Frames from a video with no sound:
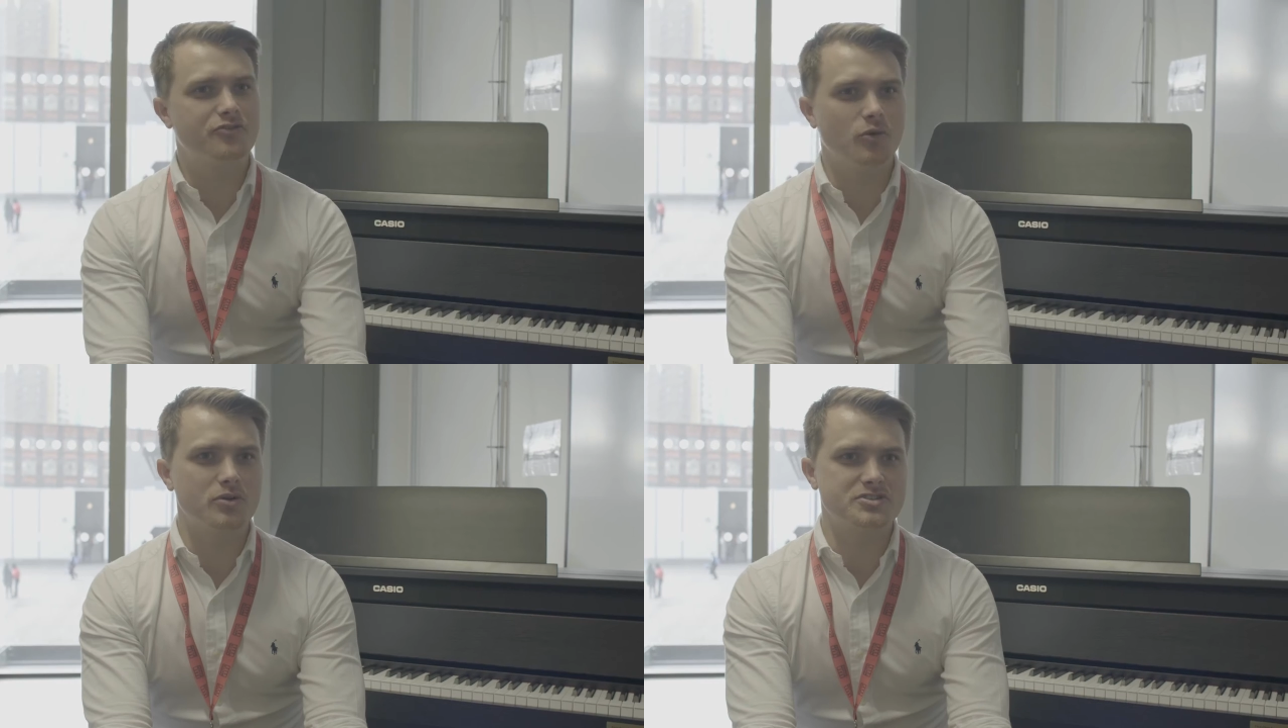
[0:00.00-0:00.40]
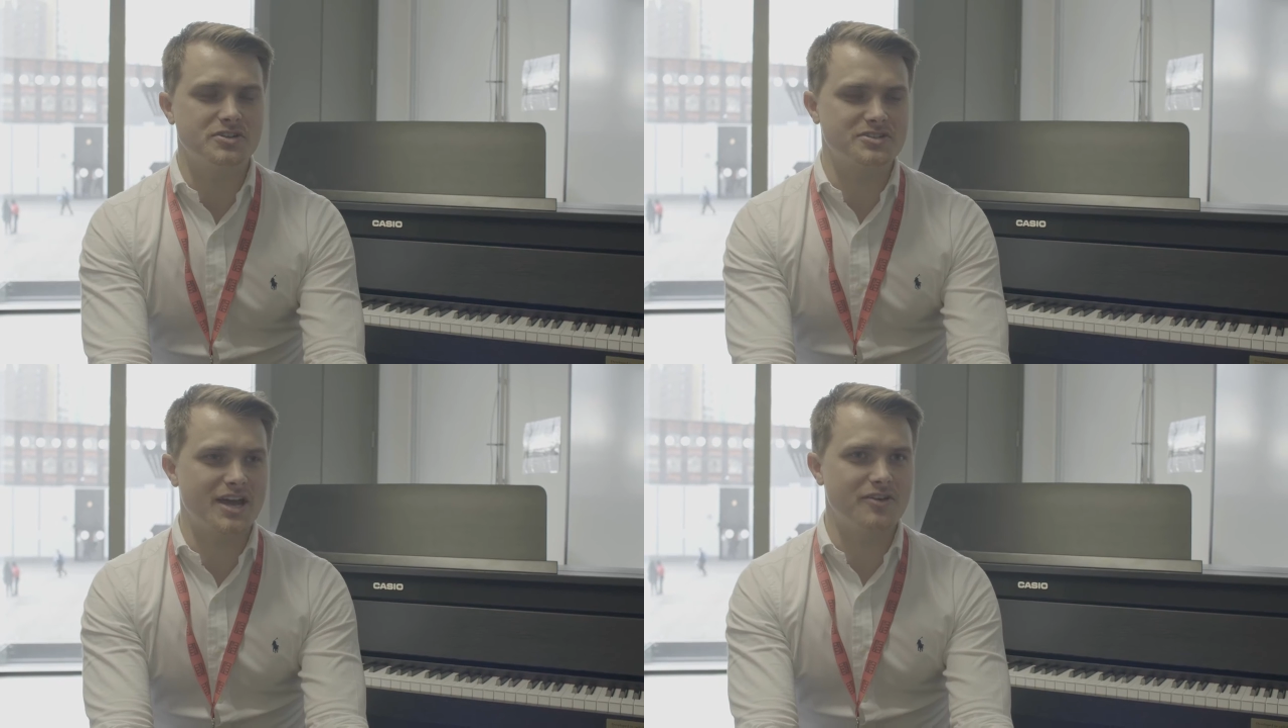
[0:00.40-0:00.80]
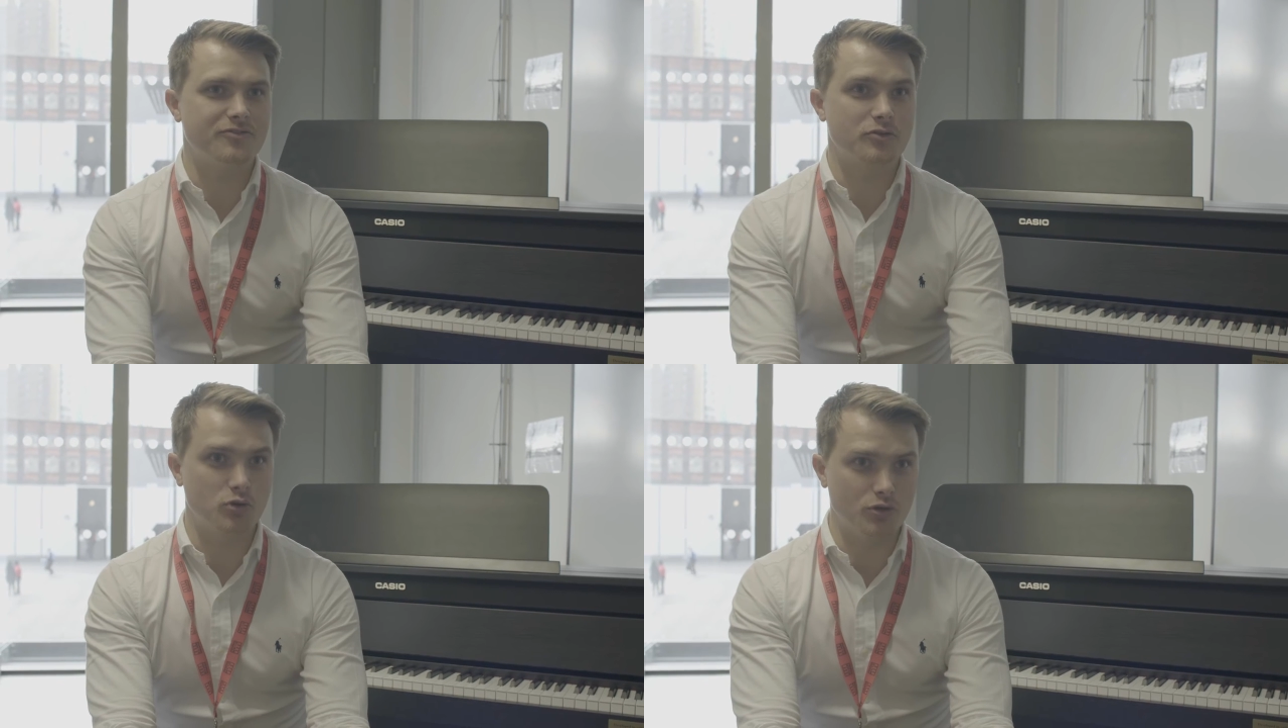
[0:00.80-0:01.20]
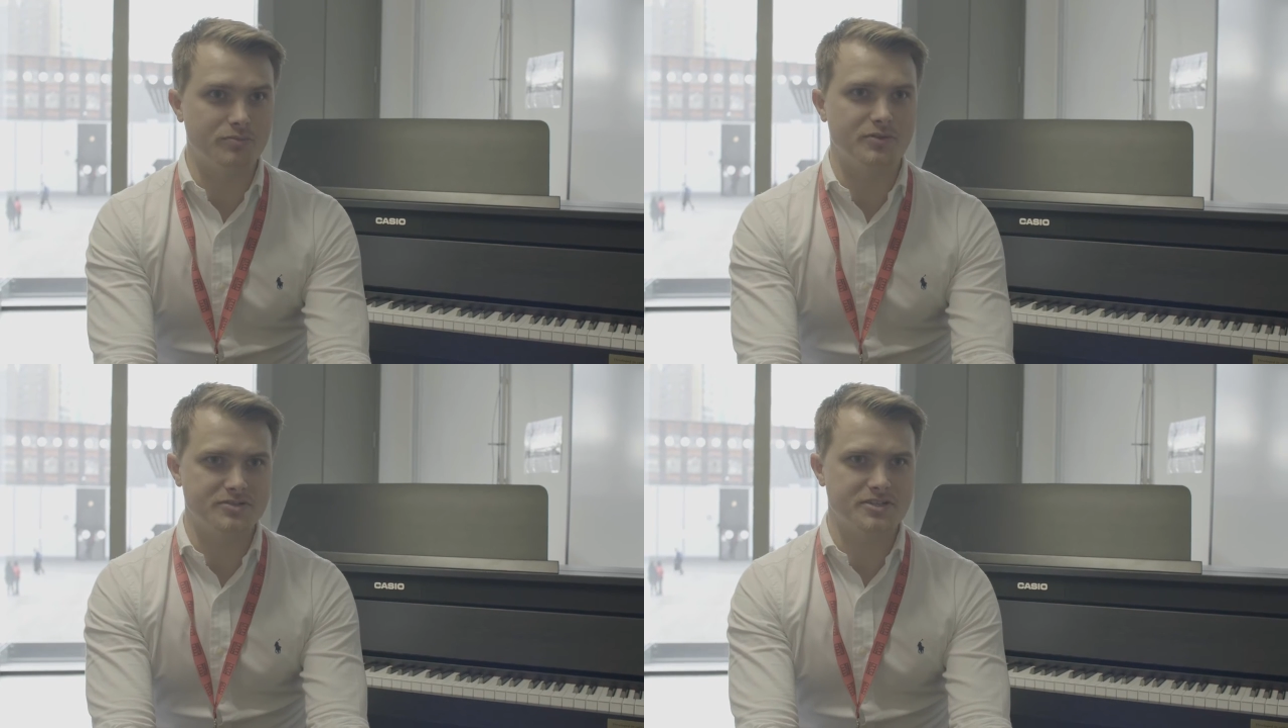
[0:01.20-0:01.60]
fortunate to have
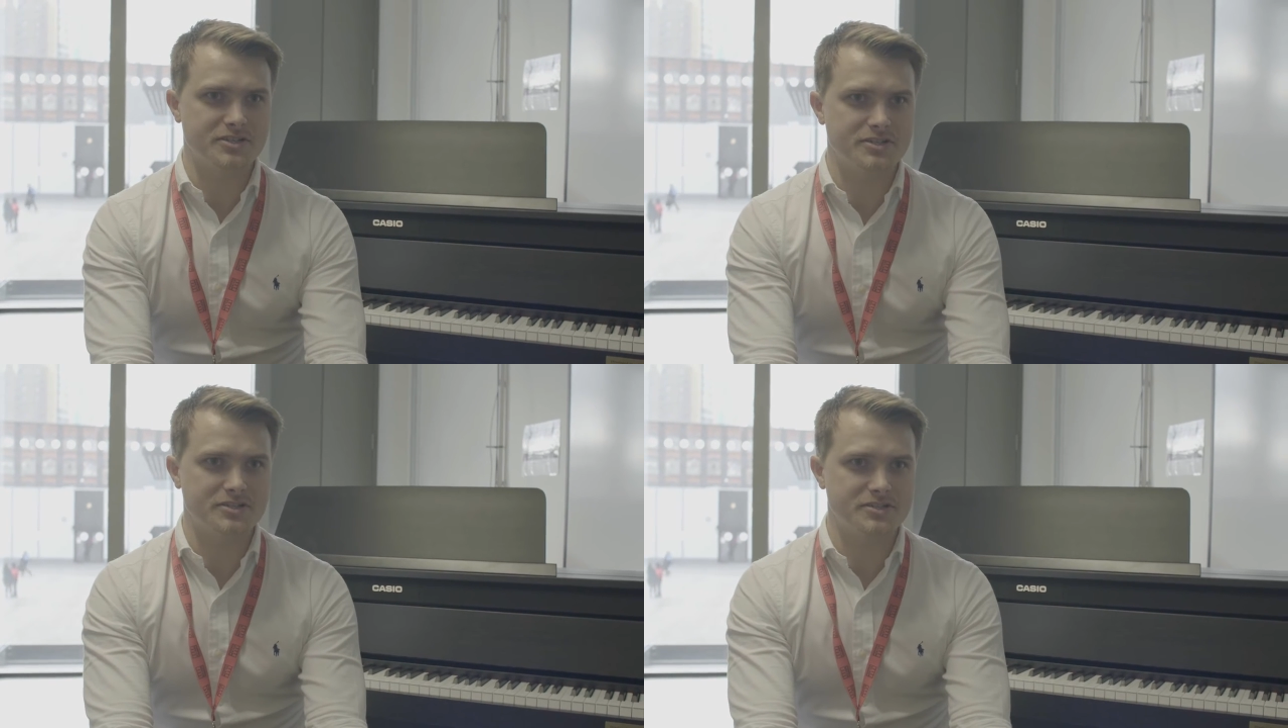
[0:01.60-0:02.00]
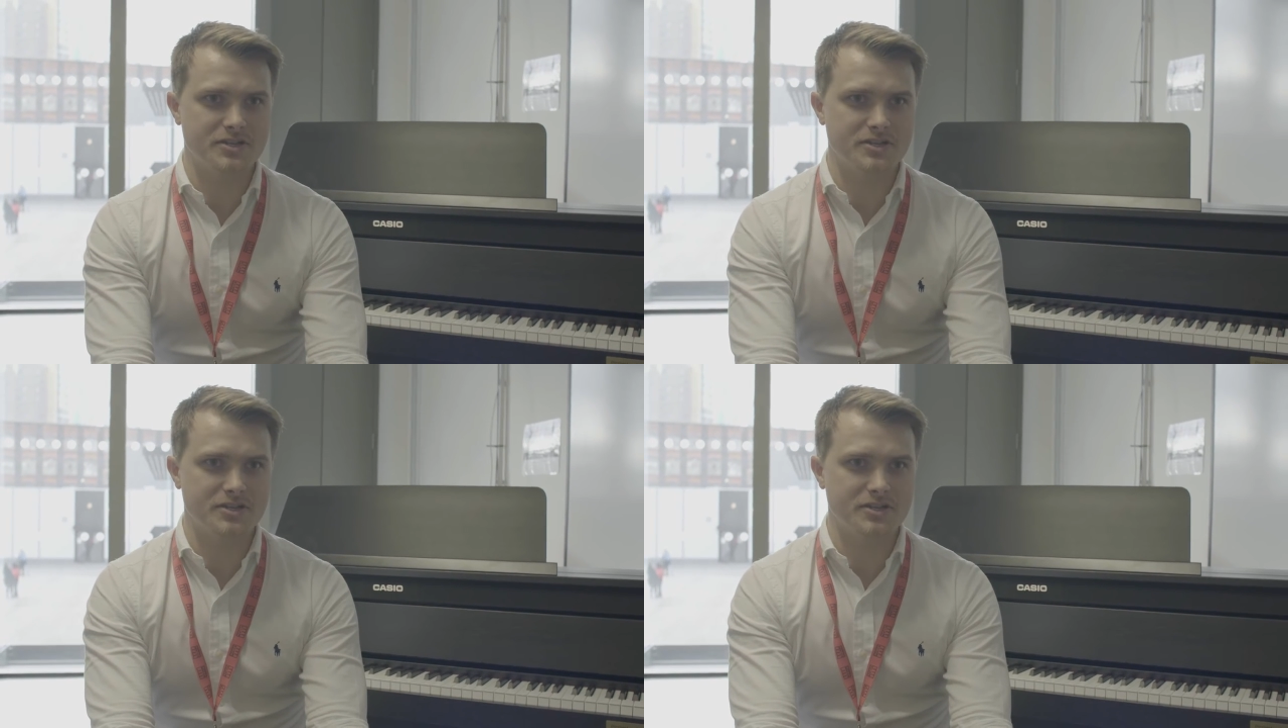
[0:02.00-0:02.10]
good music teachers.